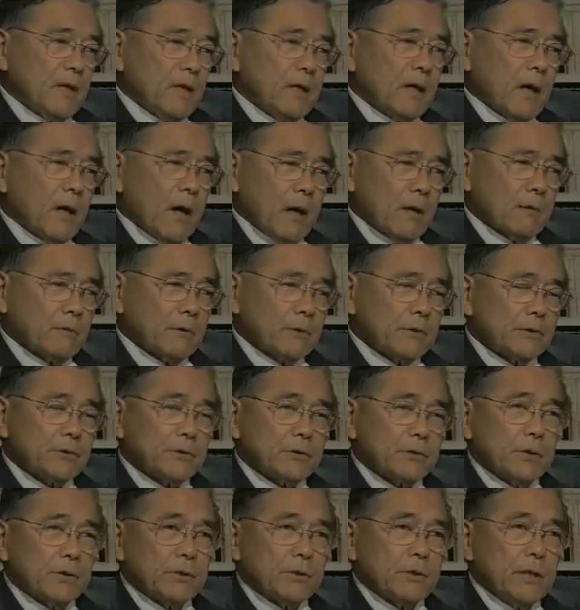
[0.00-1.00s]
Congress
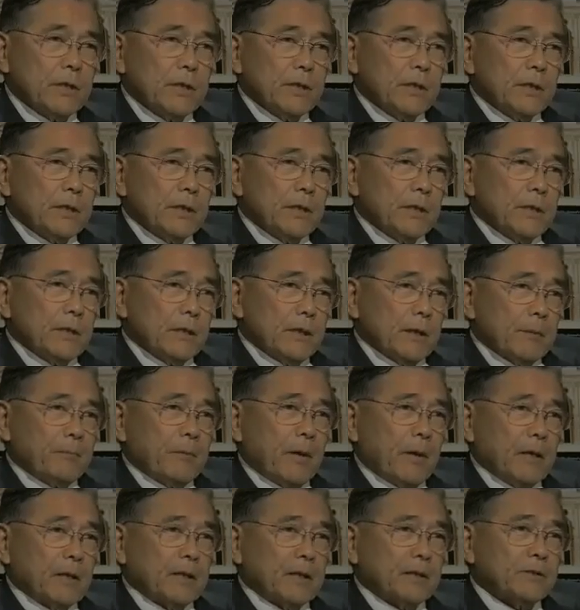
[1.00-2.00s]
should
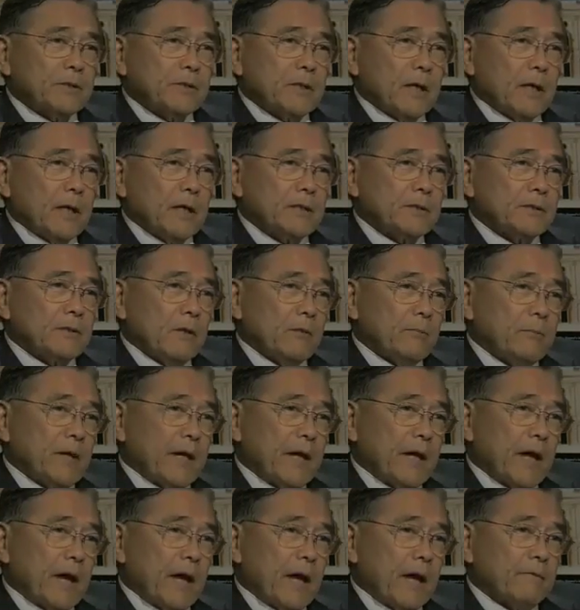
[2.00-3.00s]
apologize on
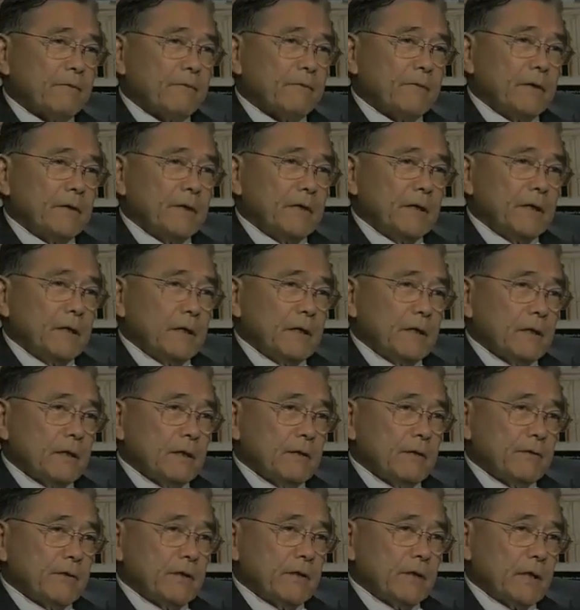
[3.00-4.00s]
behalf
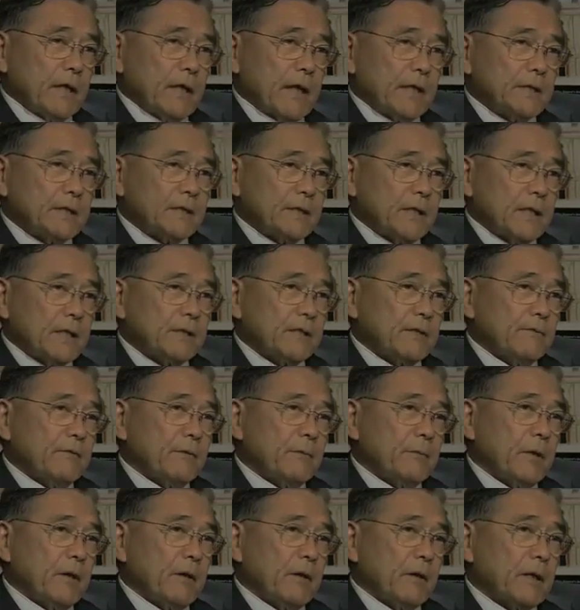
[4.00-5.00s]
of the United States of
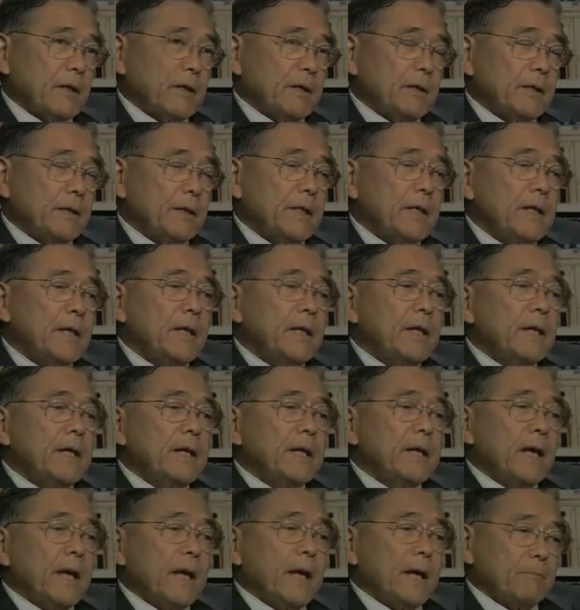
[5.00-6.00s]
America
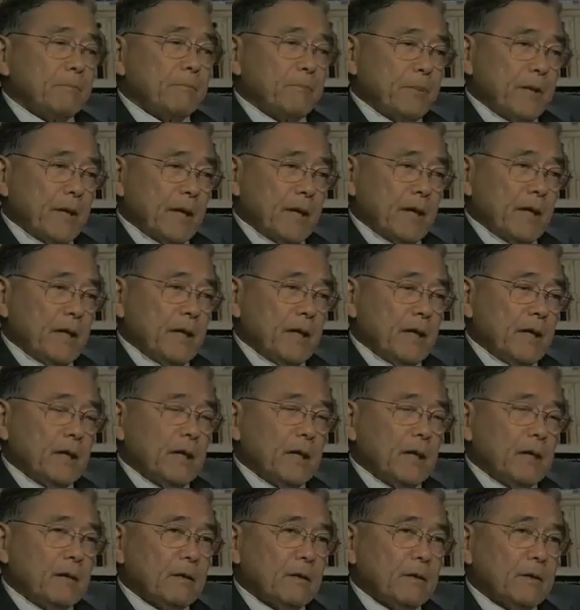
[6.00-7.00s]
and
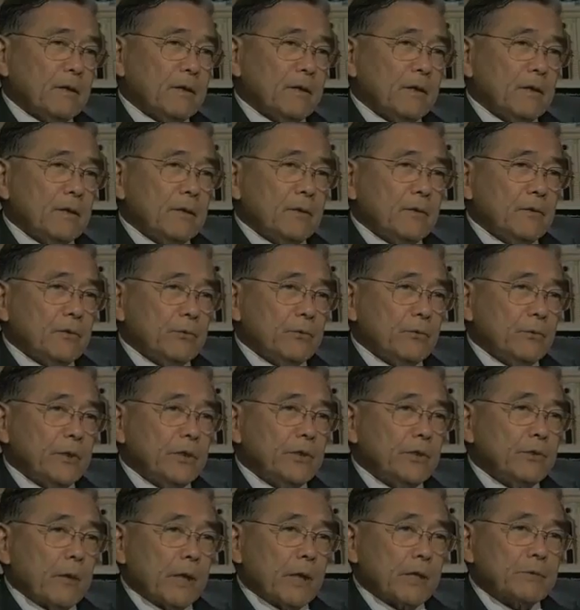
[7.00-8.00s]
pay
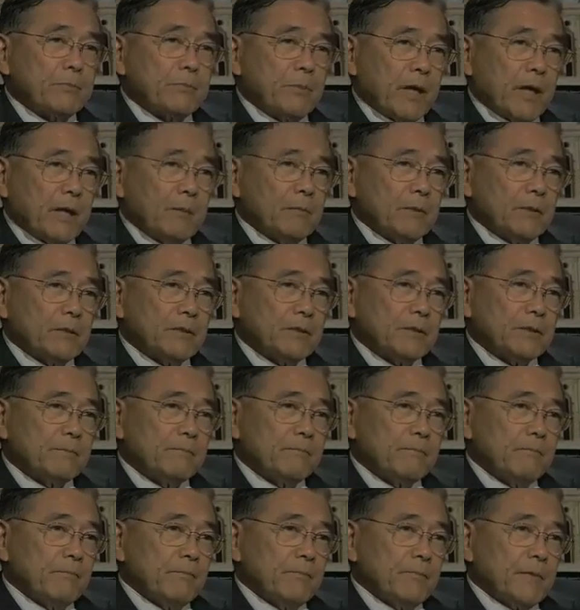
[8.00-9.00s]
redress payments
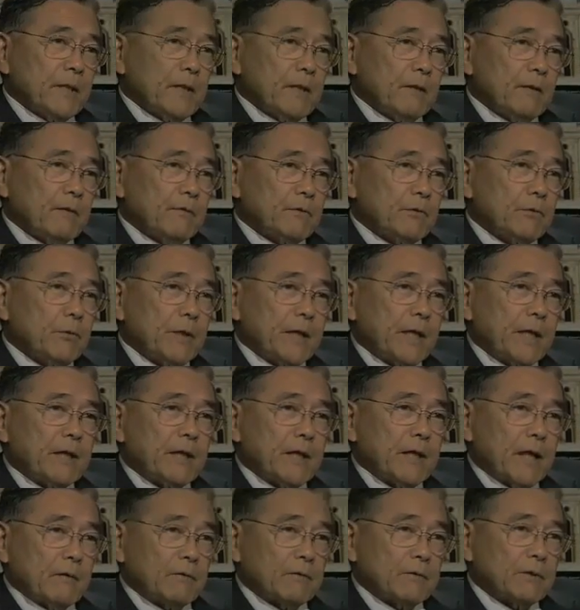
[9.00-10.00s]
of
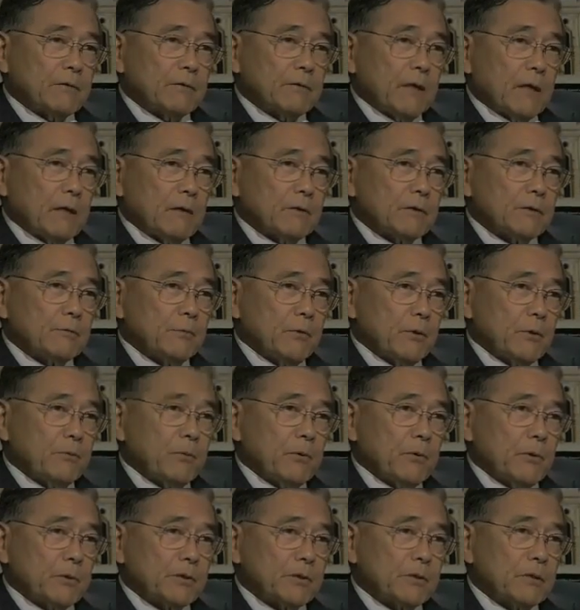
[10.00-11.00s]
$20,000 per
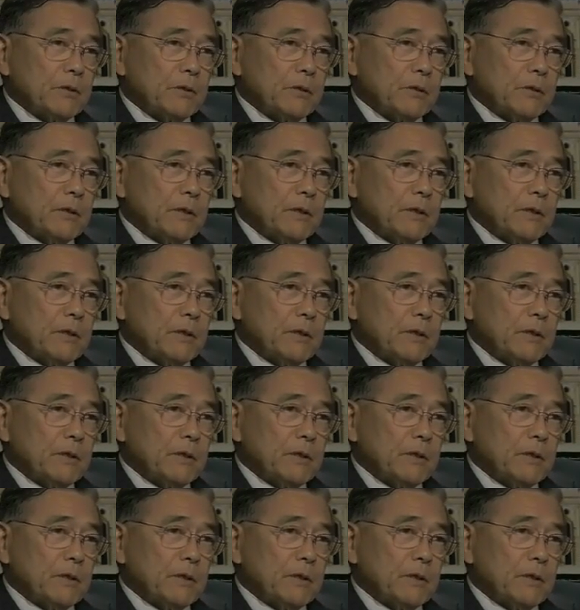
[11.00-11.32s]
person.